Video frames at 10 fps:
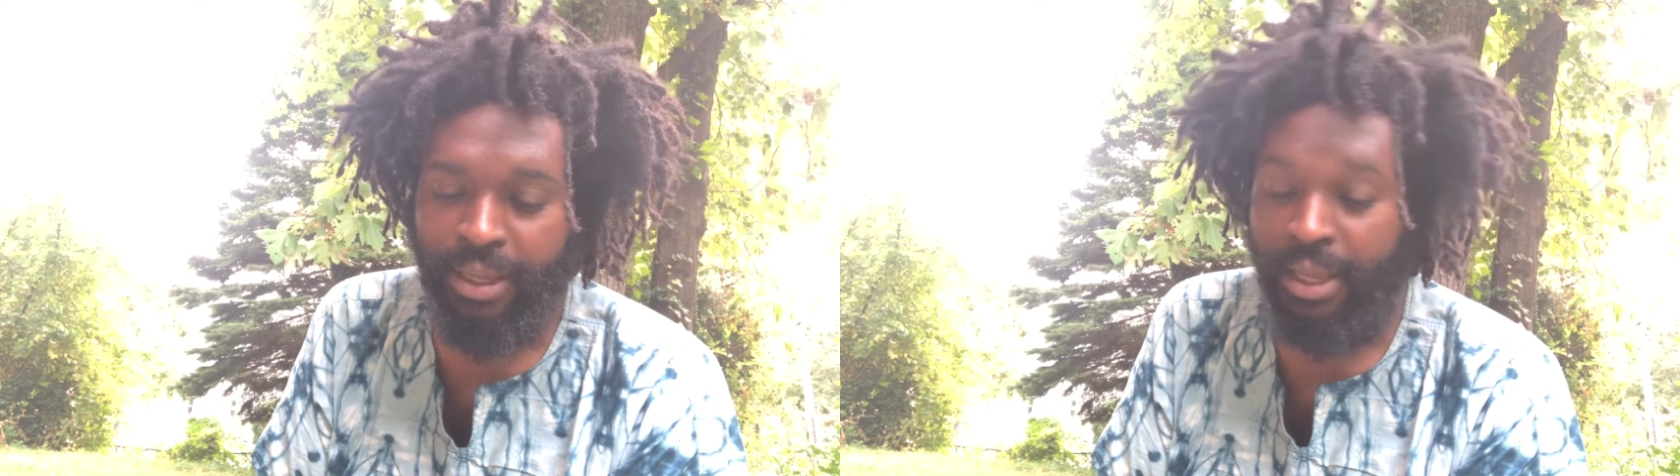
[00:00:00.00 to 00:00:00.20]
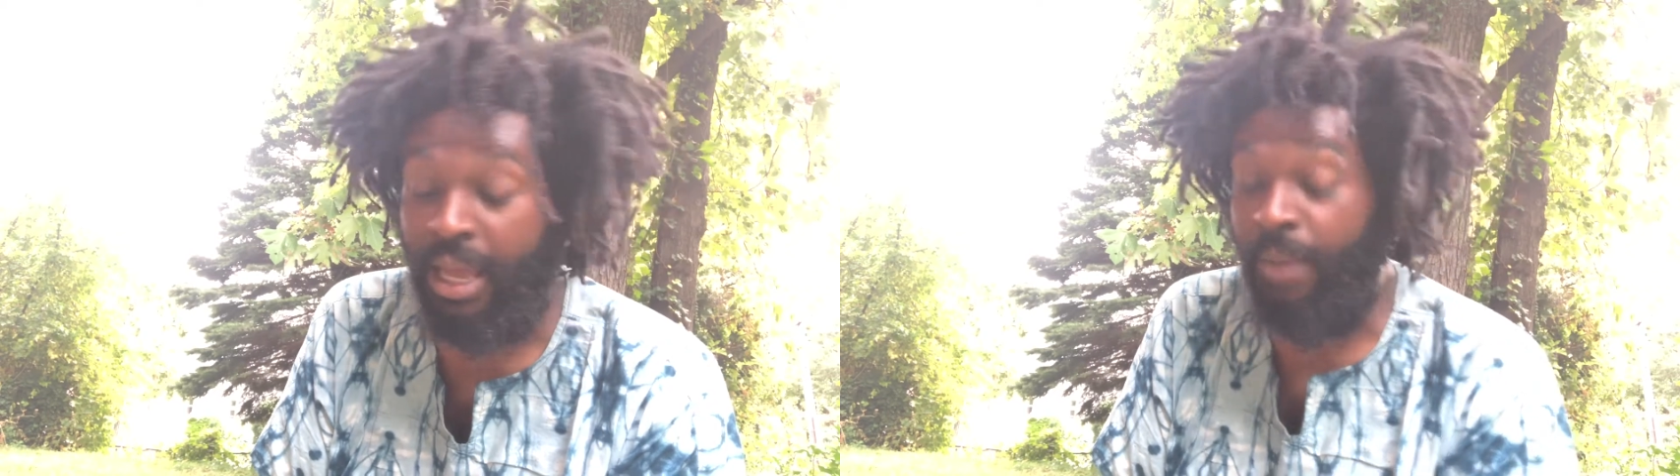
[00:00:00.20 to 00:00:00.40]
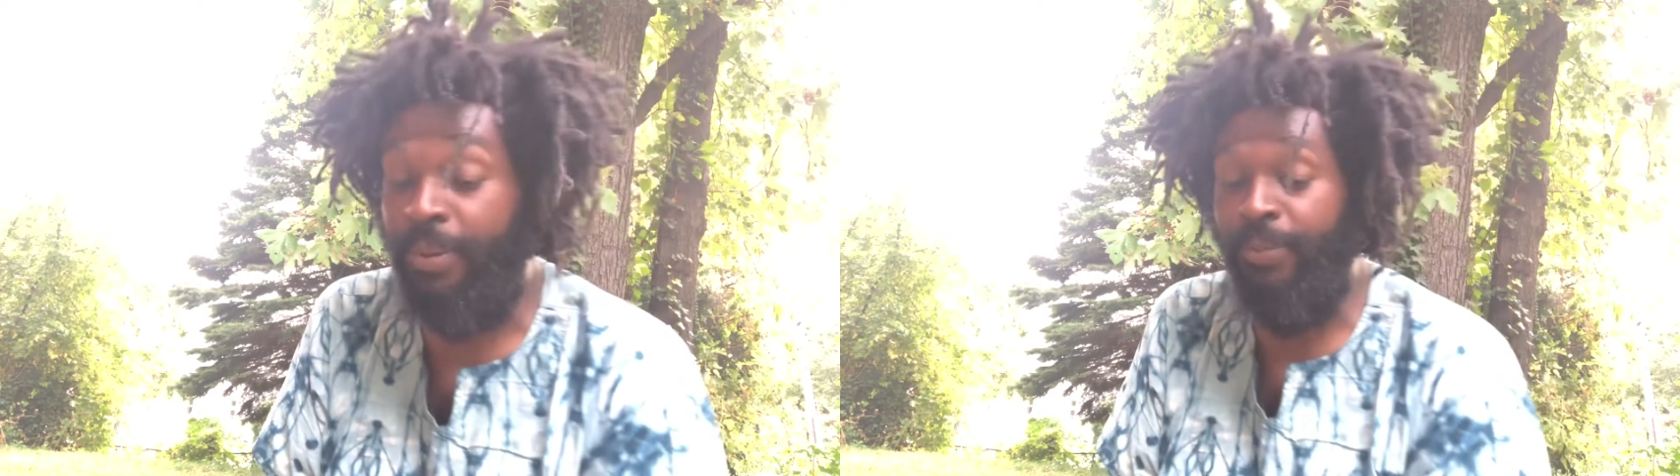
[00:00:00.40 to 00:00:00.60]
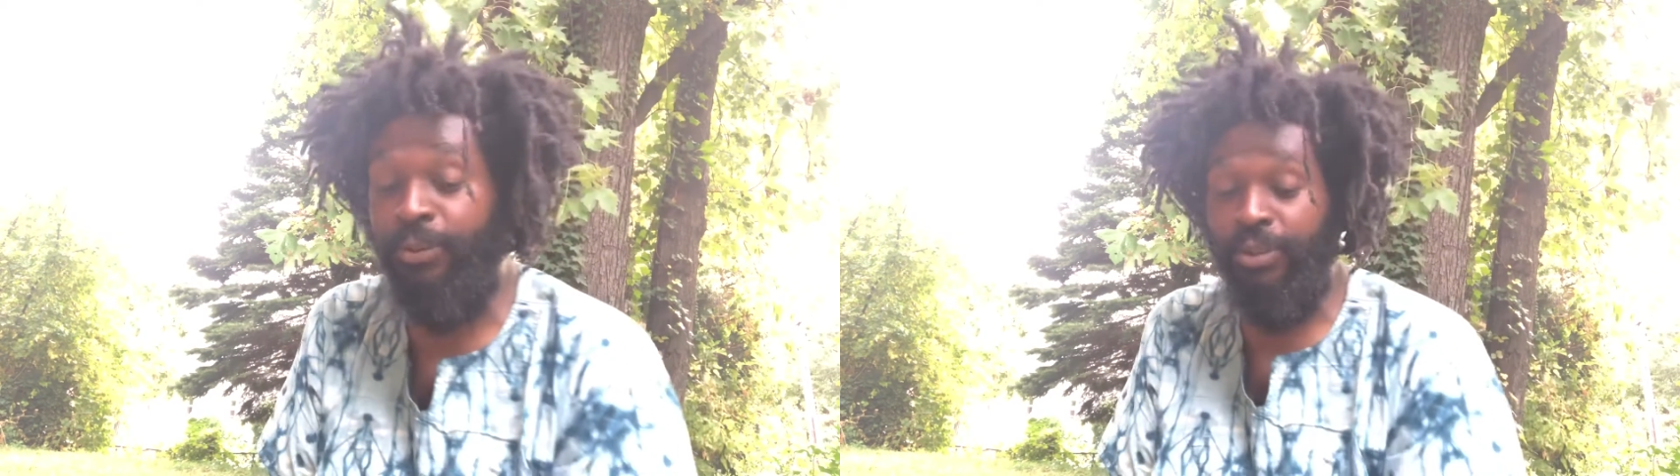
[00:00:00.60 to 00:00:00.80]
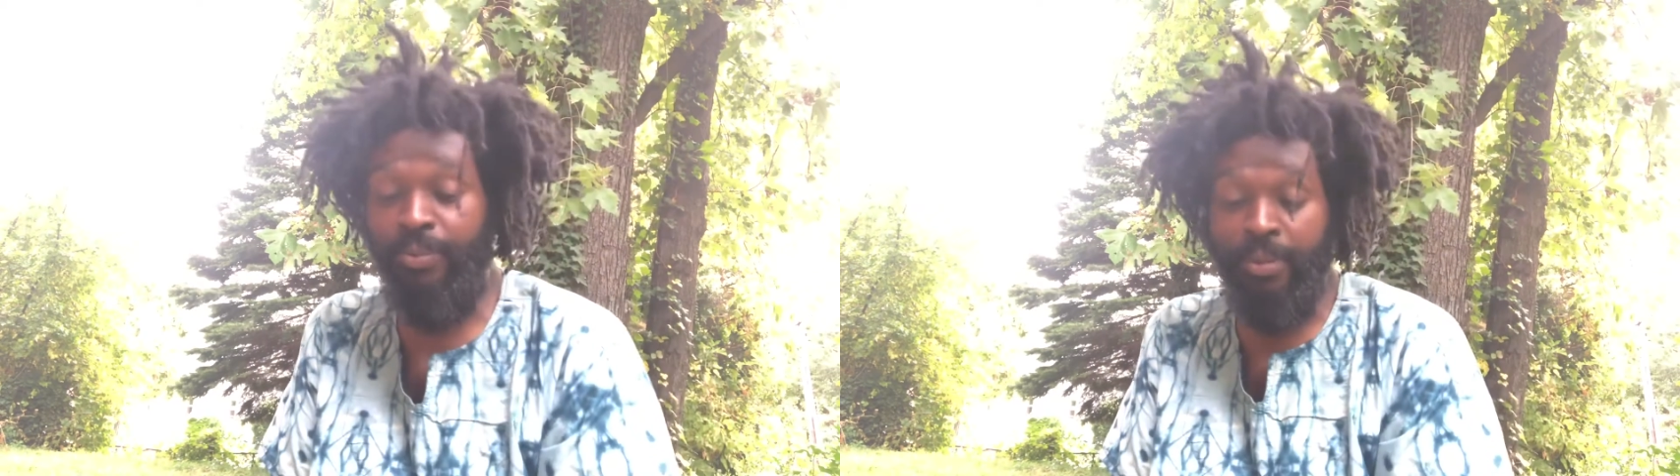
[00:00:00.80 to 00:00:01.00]
how people
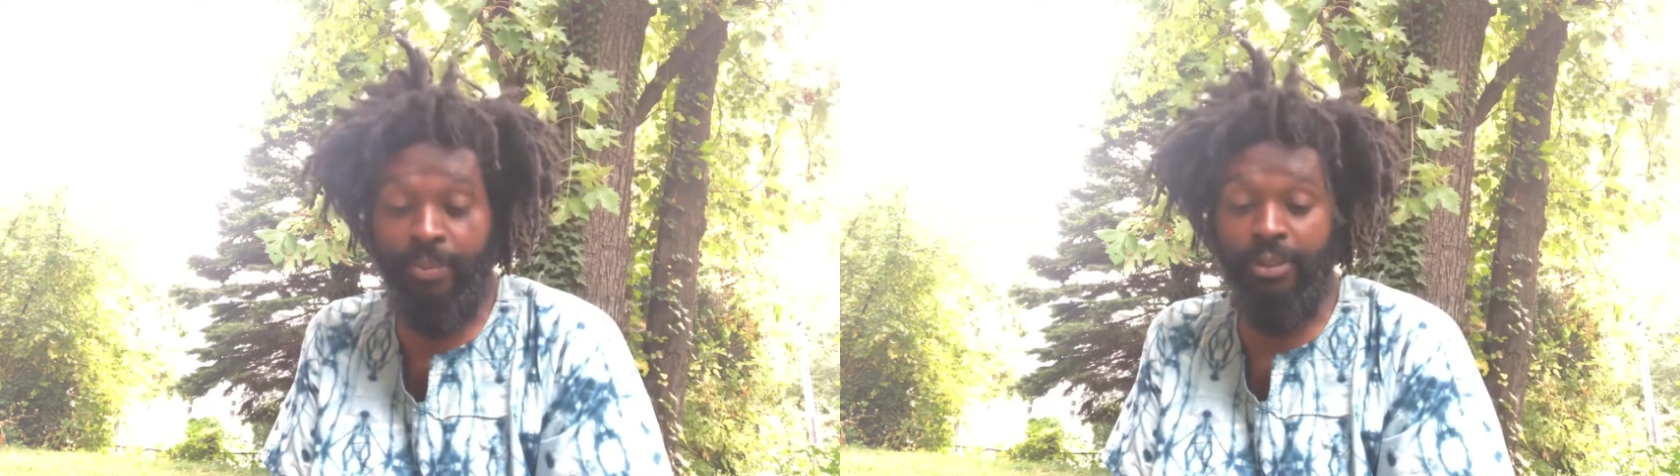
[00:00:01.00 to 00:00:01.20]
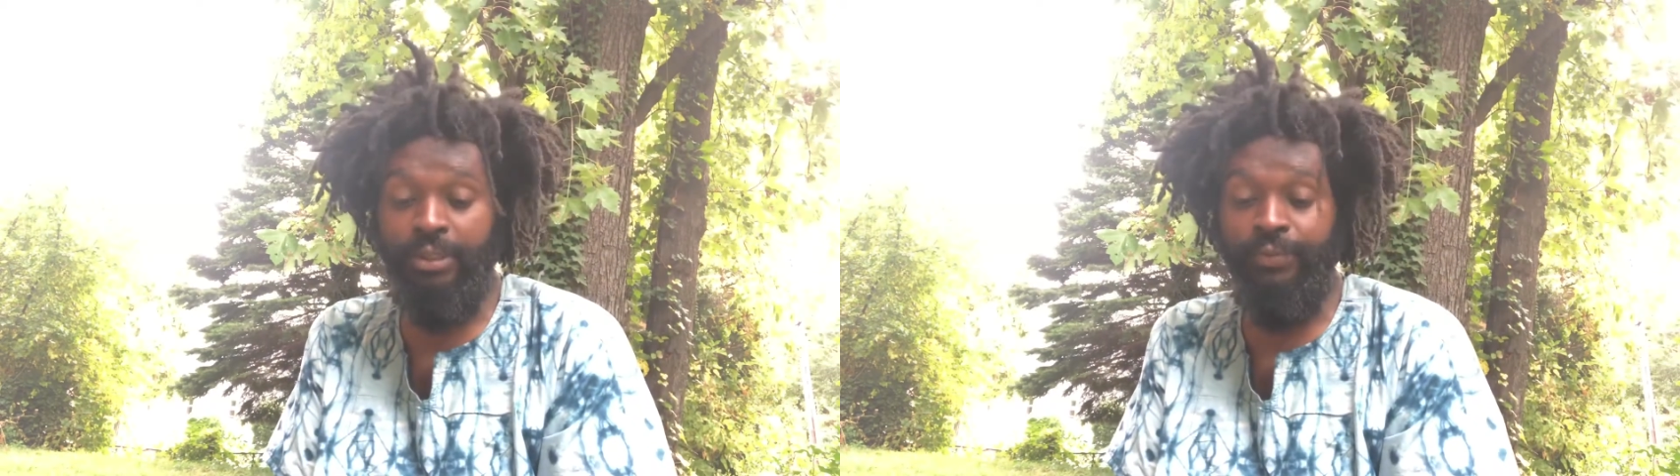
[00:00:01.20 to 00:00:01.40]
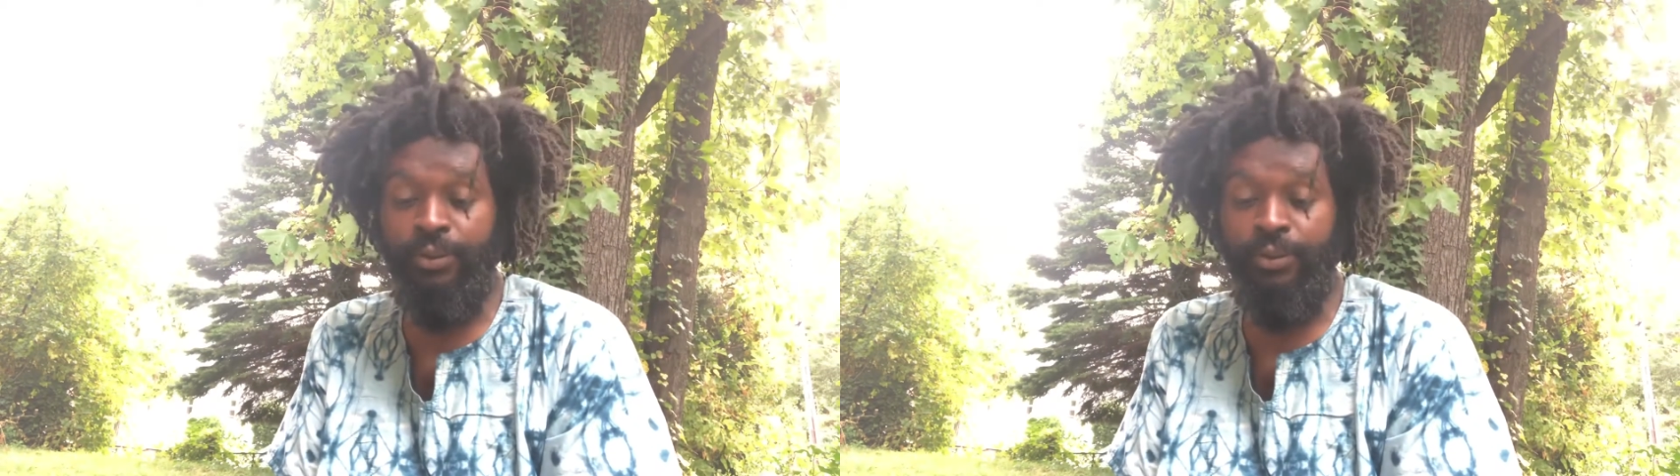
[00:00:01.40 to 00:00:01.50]
should be merciful